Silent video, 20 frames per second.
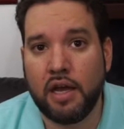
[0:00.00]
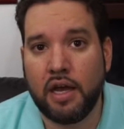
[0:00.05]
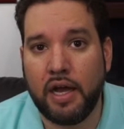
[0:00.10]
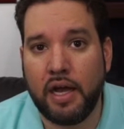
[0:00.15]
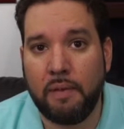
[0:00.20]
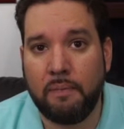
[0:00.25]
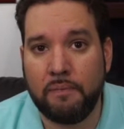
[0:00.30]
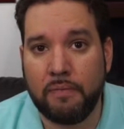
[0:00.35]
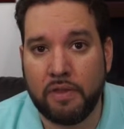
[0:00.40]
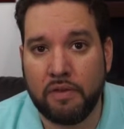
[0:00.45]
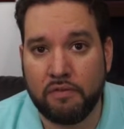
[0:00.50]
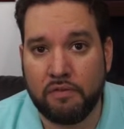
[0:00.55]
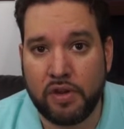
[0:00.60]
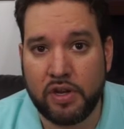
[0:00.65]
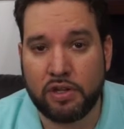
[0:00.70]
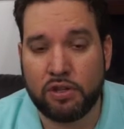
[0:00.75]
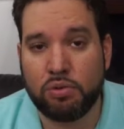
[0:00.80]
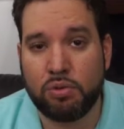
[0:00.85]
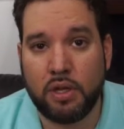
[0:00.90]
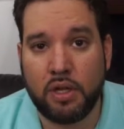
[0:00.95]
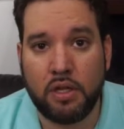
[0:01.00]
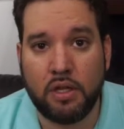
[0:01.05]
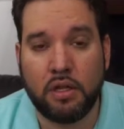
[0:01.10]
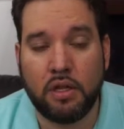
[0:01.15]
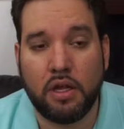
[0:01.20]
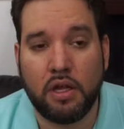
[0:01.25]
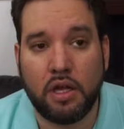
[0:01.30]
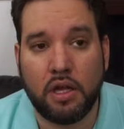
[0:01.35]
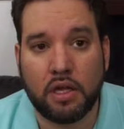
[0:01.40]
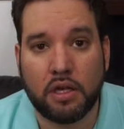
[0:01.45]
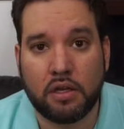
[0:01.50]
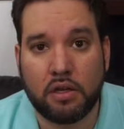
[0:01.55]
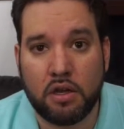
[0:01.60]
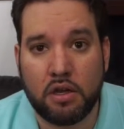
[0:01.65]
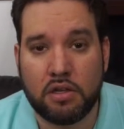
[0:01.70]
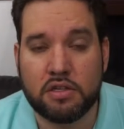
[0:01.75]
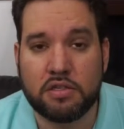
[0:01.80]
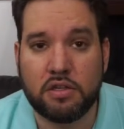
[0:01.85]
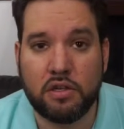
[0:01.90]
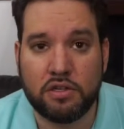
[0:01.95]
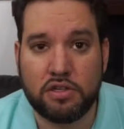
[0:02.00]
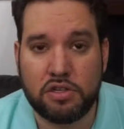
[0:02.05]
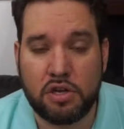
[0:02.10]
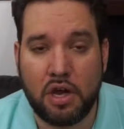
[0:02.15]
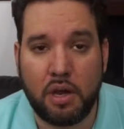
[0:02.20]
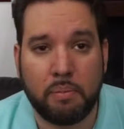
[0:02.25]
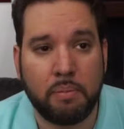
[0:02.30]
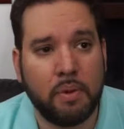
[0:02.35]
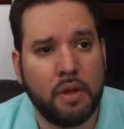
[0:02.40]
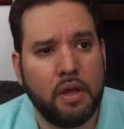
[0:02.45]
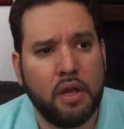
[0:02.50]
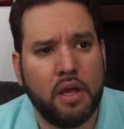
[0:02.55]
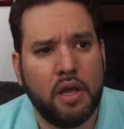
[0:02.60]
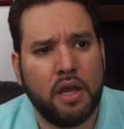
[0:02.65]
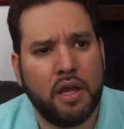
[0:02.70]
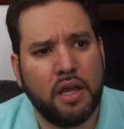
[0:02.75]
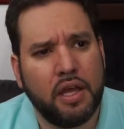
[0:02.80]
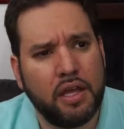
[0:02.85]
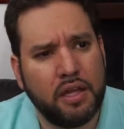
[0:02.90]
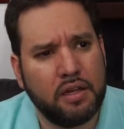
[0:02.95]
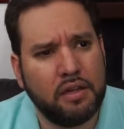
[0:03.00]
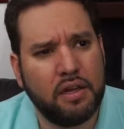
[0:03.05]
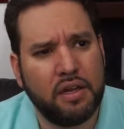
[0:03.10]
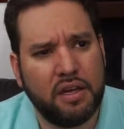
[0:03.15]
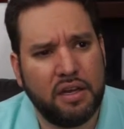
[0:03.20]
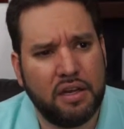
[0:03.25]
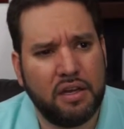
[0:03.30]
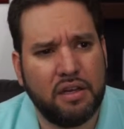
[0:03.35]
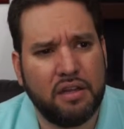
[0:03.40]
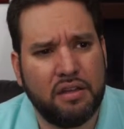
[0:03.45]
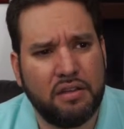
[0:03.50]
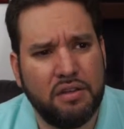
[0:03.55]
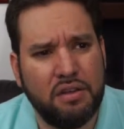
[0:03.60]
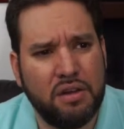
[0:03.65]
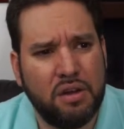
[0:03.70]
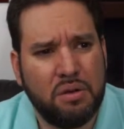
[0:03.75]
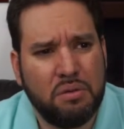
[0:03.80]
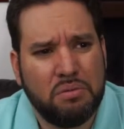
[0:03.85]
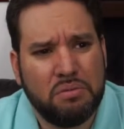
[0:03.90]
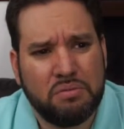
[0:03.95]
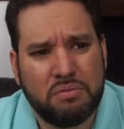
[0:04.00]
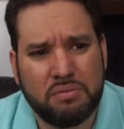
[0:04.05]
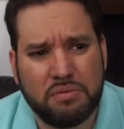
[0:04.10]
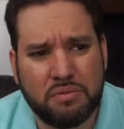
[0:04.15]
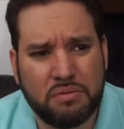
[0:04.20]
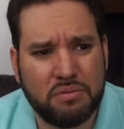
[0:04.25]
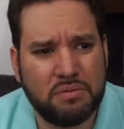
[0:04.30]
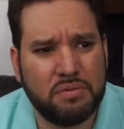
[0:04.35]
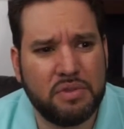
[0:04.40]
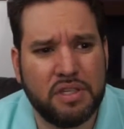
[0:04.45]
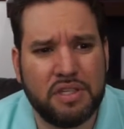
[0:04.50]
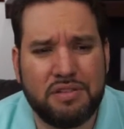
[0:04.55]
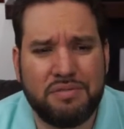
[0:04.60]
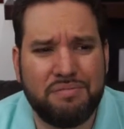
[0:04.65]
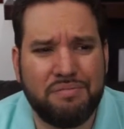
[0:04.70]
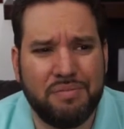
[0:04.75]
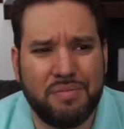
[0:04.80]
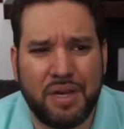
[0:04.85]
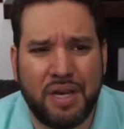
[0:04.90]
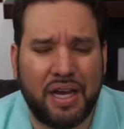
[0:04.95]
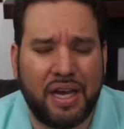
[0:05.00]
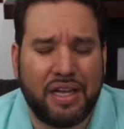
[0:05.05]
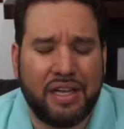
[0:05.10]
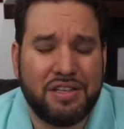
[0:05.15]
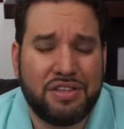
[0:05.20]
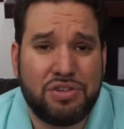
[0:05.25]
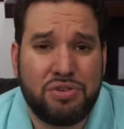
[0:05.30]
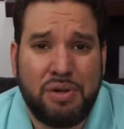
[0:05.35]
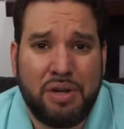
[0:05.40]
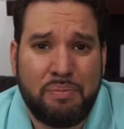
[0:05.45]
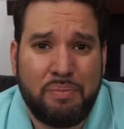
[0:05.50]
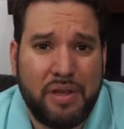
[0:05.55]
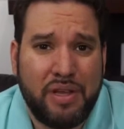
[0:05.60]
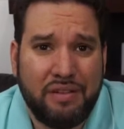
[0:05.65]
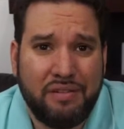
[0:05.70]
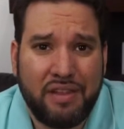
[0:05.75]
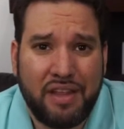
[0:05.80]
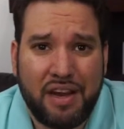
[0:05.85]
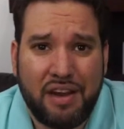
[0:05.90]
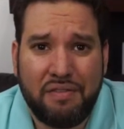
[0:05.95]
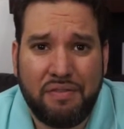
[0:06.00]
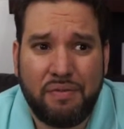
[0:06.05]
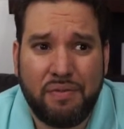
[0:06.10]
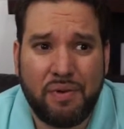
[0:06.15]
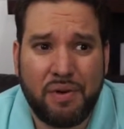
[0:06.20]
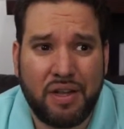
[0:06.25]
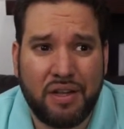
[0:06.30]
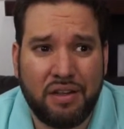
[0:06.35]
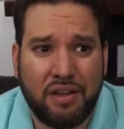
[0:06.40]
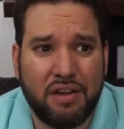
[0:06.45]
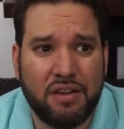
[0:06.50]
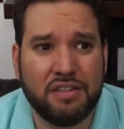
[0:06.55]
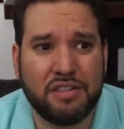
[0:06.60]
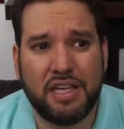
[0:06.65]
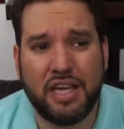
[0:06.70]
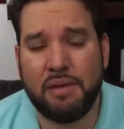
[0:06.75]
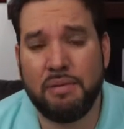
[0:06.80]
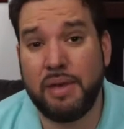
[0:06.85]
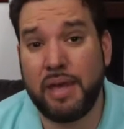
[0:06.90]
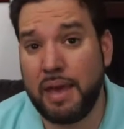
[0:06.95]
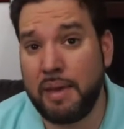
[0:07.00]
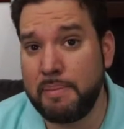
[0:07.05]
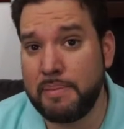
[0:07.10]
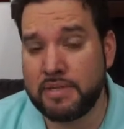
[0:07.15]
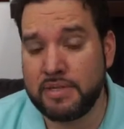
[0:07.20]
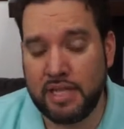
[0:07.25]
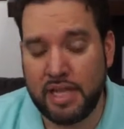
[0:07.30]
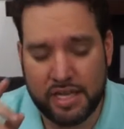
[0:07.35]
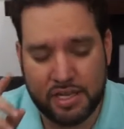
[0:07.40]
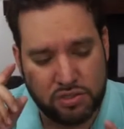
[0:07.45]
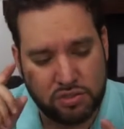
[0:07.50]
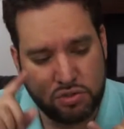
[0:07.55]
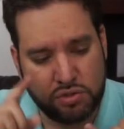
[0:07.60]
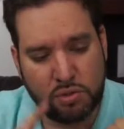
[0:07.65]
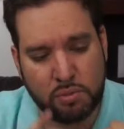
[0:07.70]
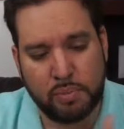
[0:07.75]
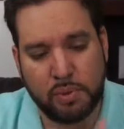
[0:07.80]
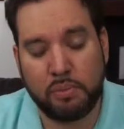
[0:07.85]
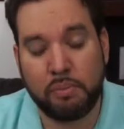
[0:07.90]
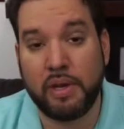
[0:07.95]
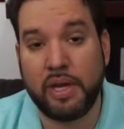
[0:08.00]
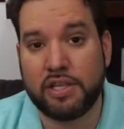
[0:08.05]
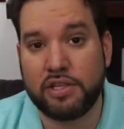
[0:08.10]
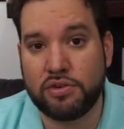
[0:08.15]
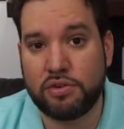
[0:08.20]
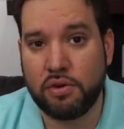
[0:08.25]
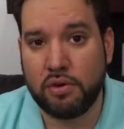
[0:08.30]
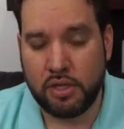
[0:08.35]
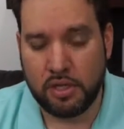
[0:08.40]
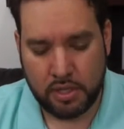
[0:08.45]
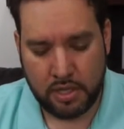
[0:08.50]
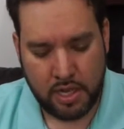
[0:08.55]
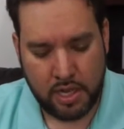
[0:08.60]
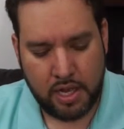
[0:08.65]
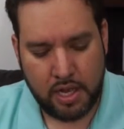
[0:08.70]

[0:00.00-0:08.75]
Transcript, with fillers: uh, virtual uh, console shop, and uh, you know, it should have been there for a long time. Games like Super Metroid,